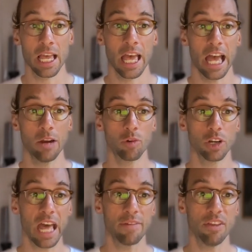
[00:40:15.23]
And we're going
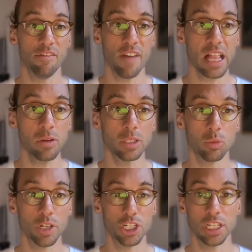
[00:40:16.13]
to have the value at
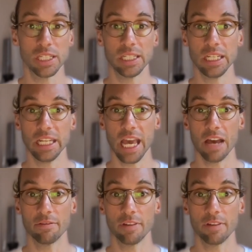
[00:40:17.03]
which the CDF